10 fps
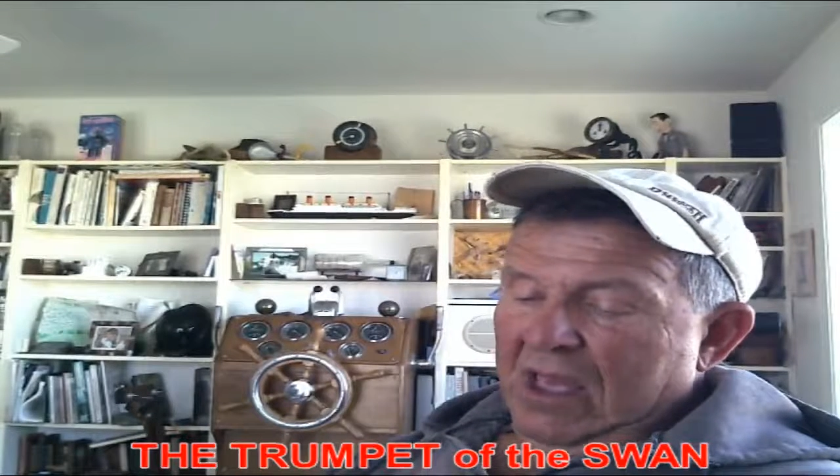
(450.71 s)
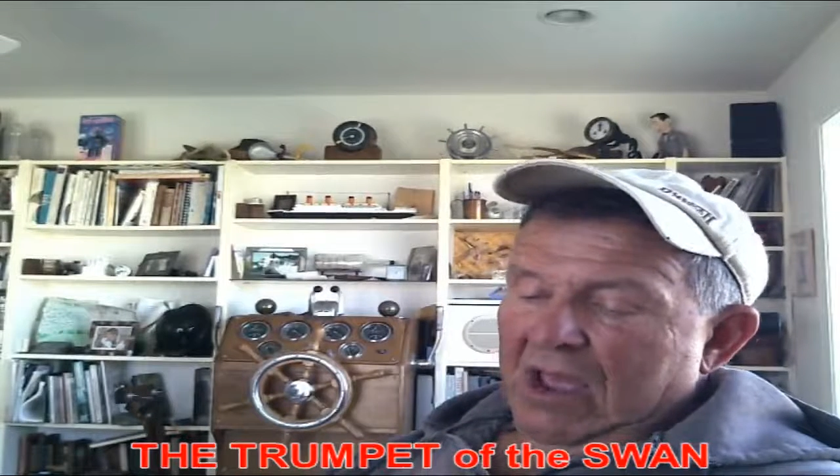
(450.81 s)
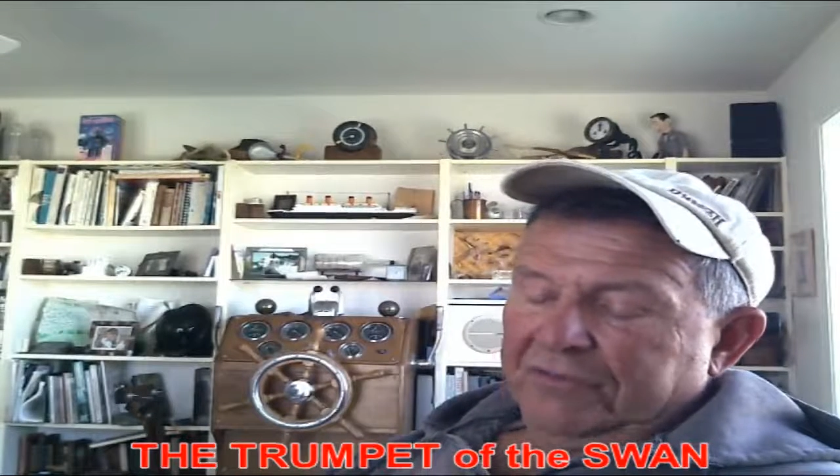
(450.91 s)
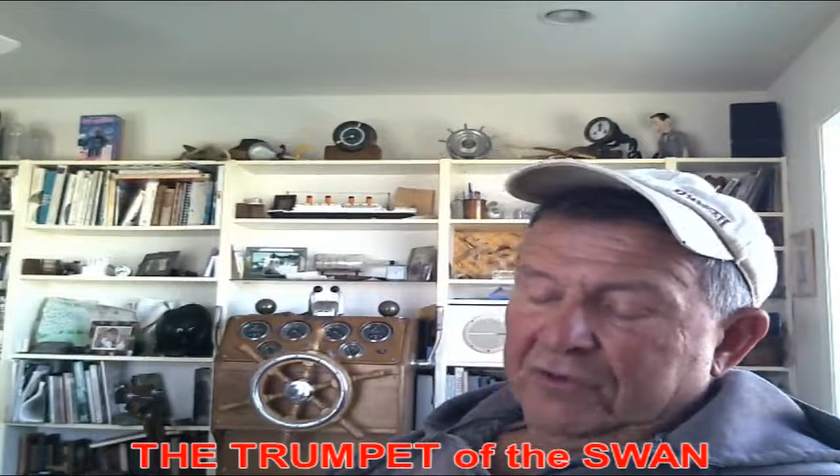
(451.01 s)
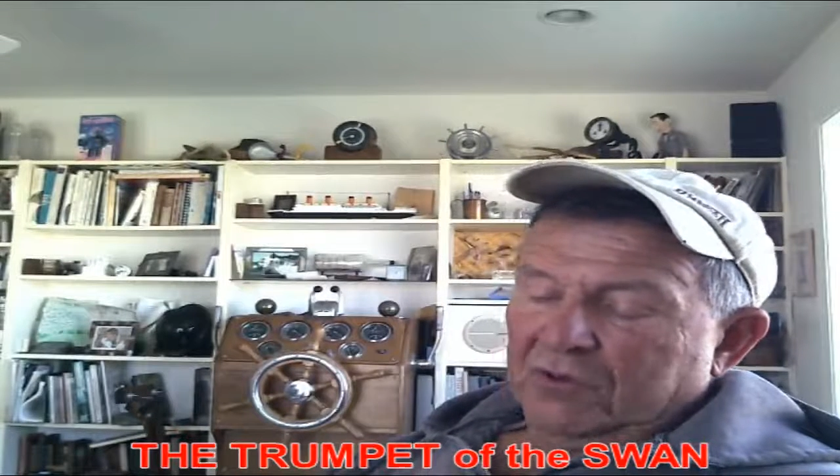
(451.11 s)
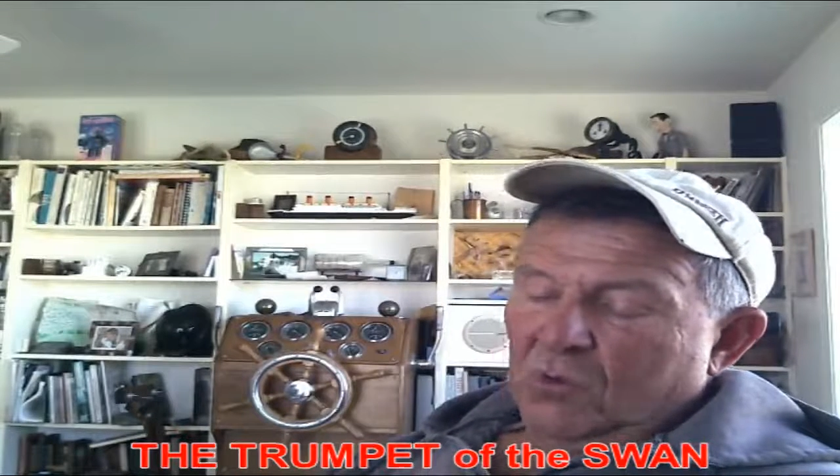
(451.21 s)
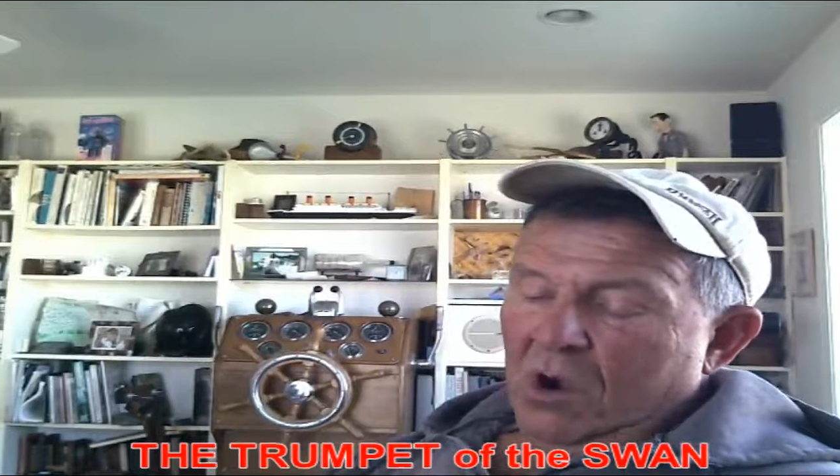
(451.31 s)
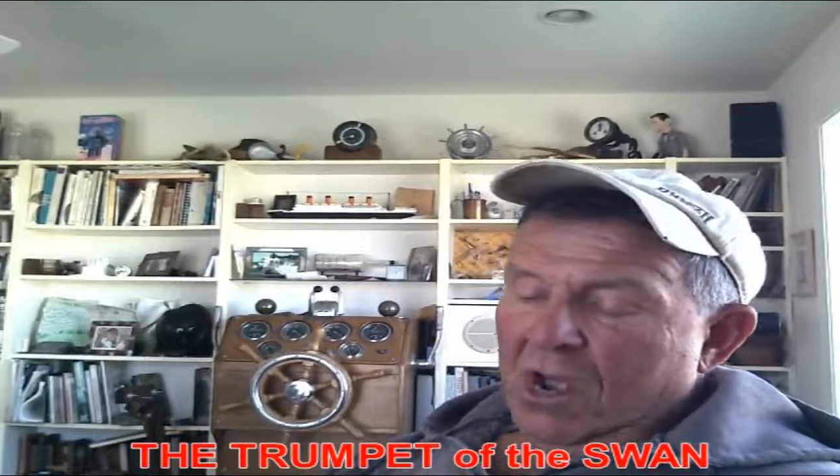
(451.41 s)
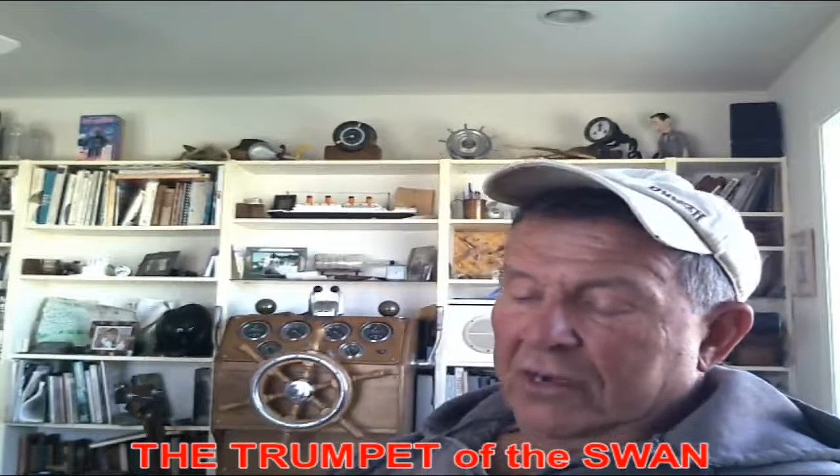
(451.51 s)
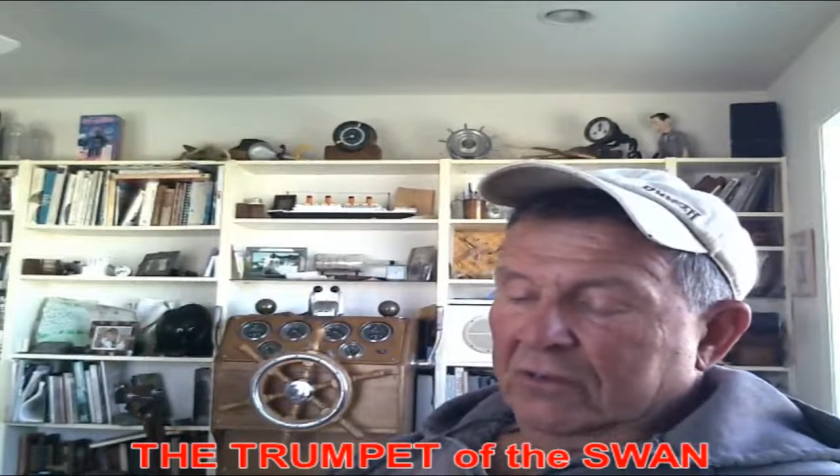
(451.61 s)
After a
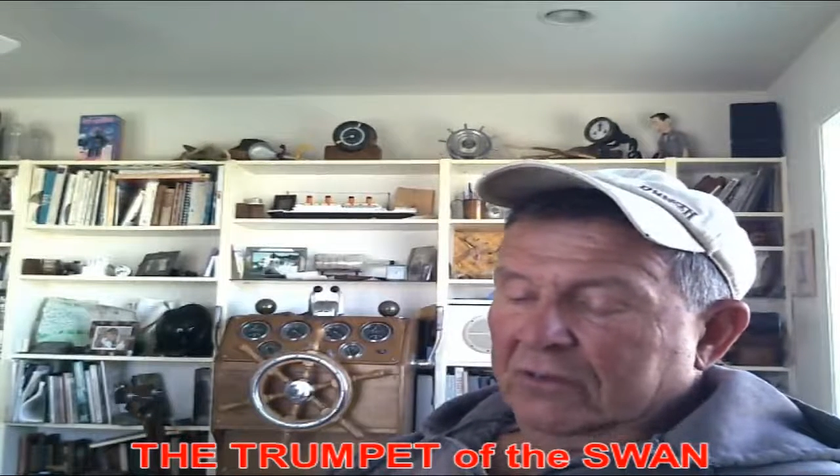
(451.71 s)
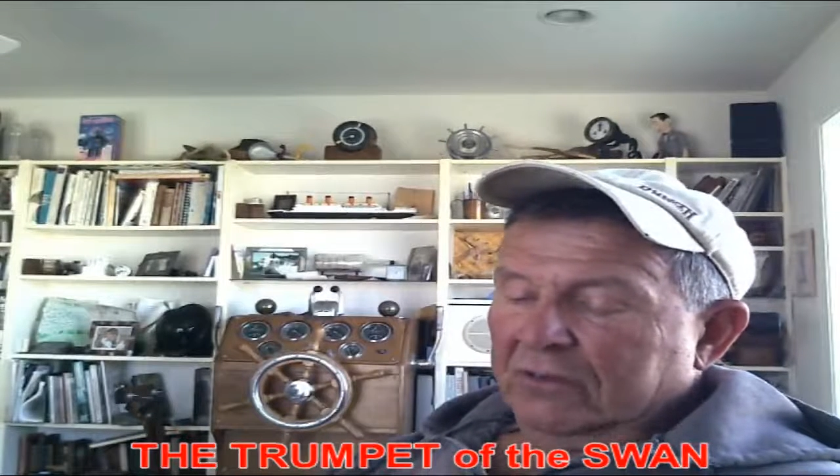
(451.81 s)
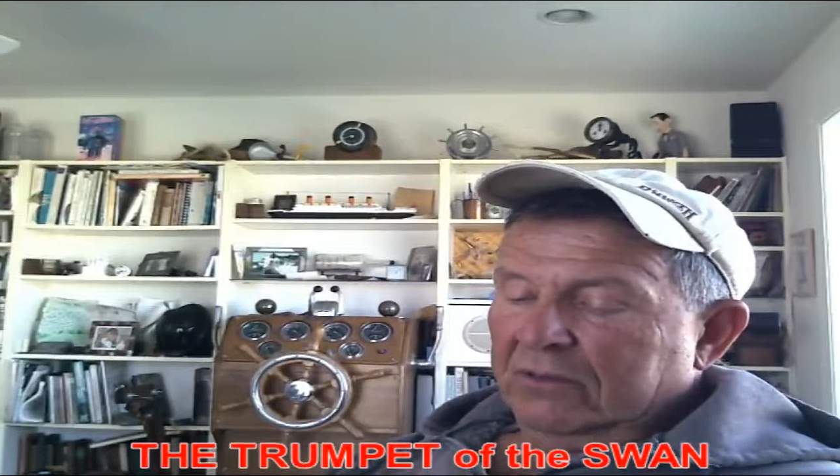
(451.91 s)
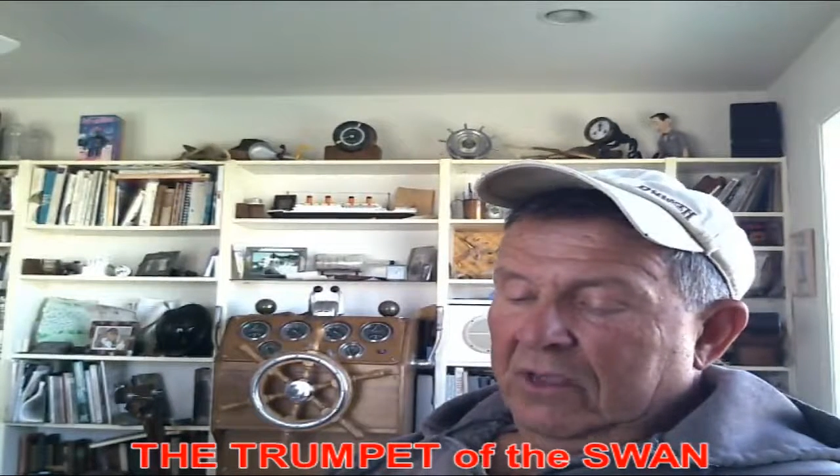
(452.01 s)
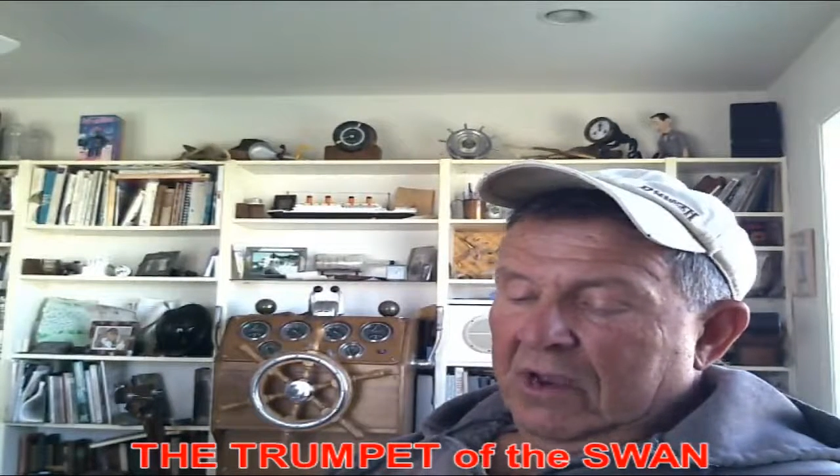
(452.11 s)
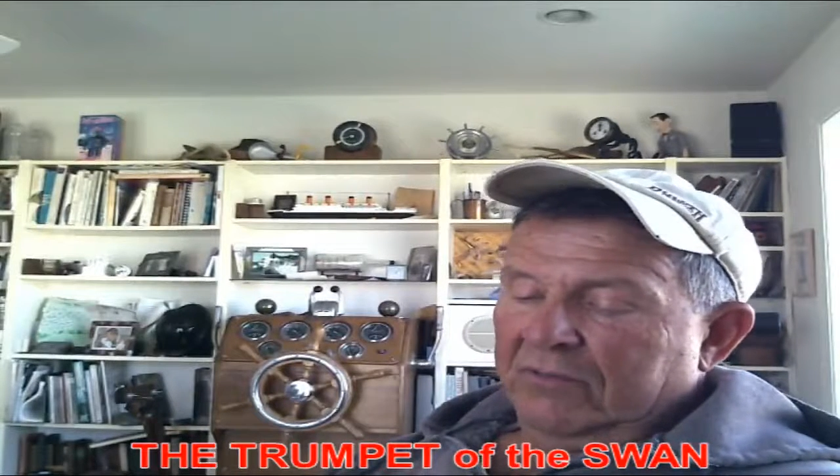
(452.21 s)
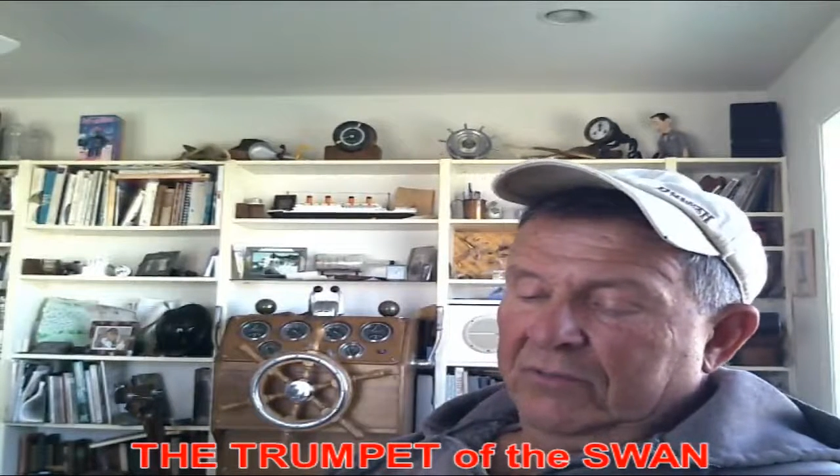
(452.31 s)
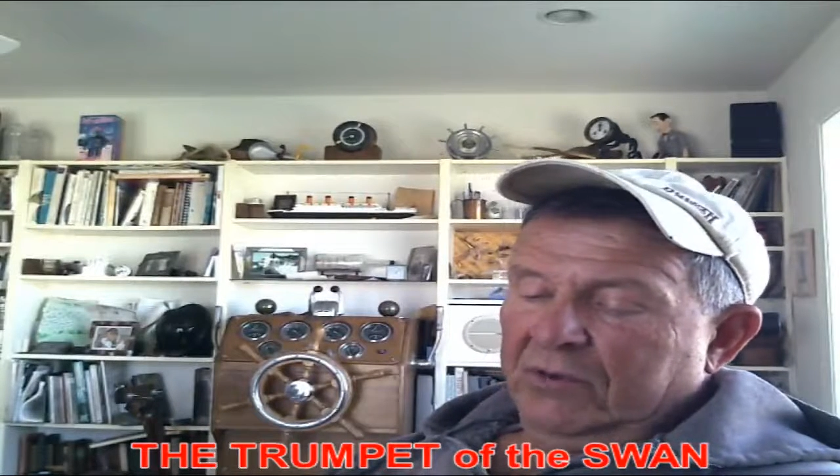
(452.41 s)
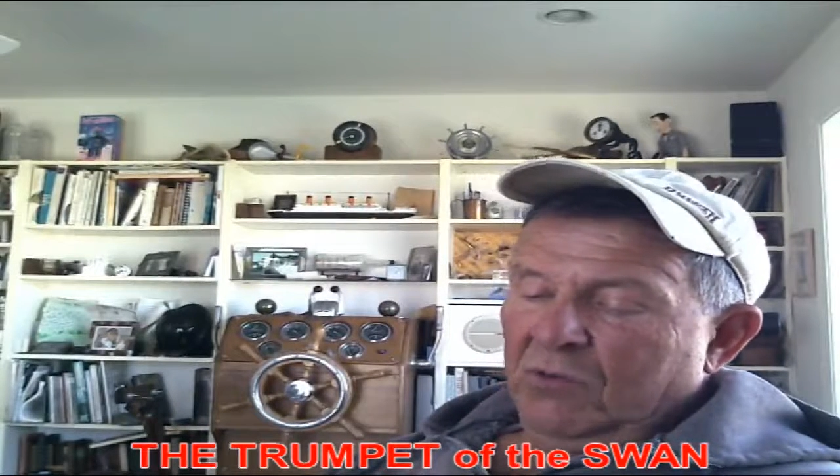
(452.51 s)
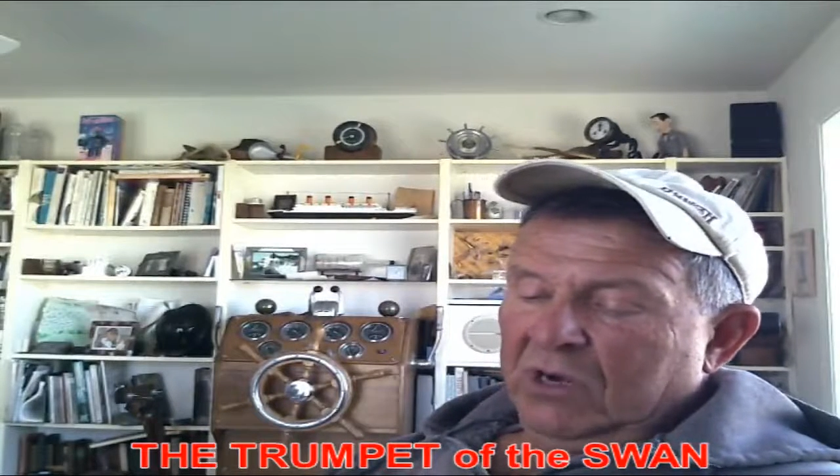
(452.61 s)
while,
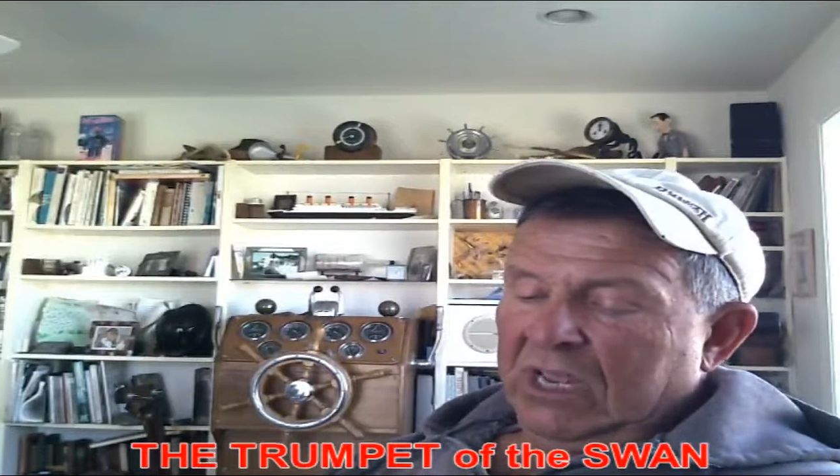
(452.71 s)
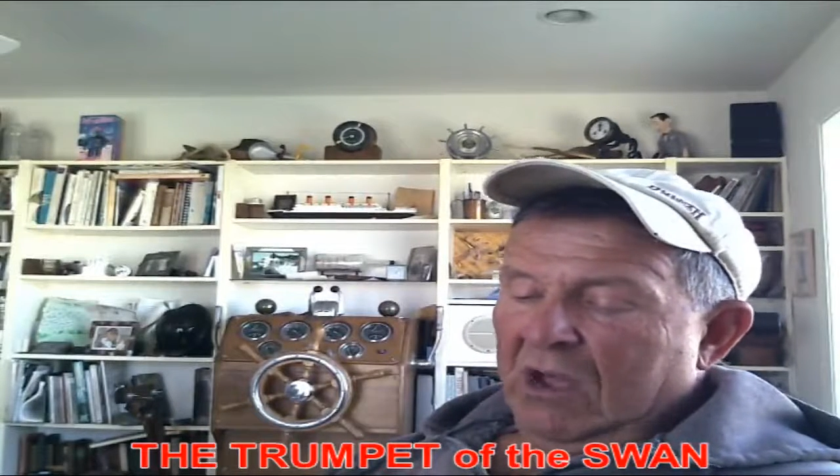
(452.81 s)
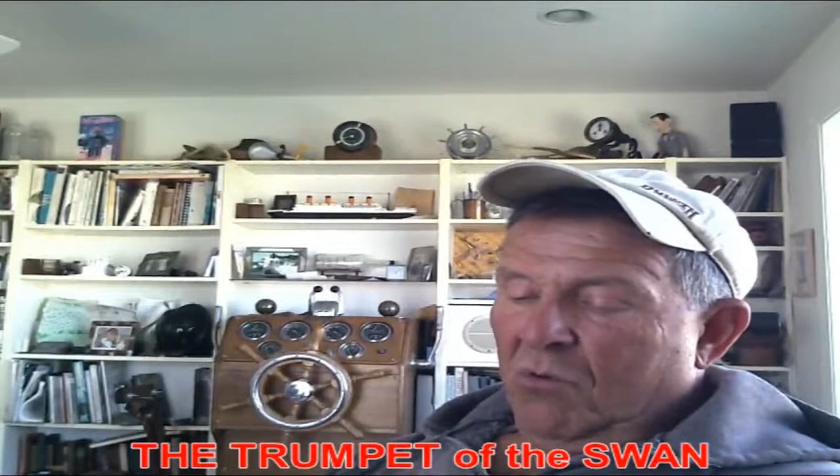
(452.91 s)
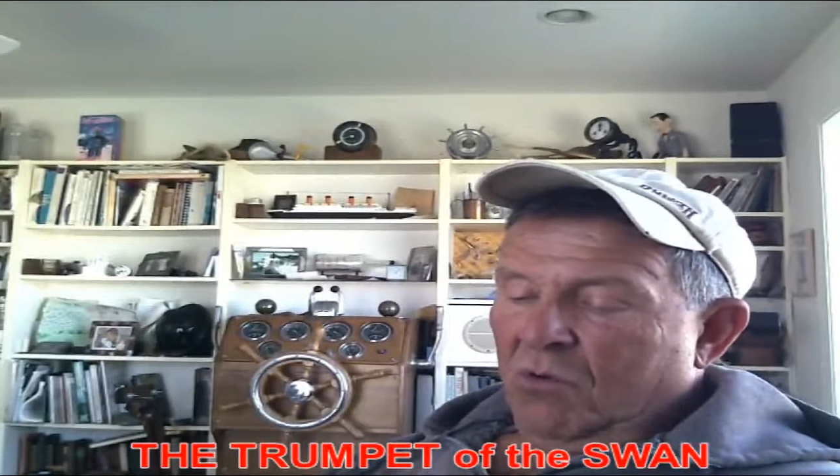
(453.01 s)
everyone got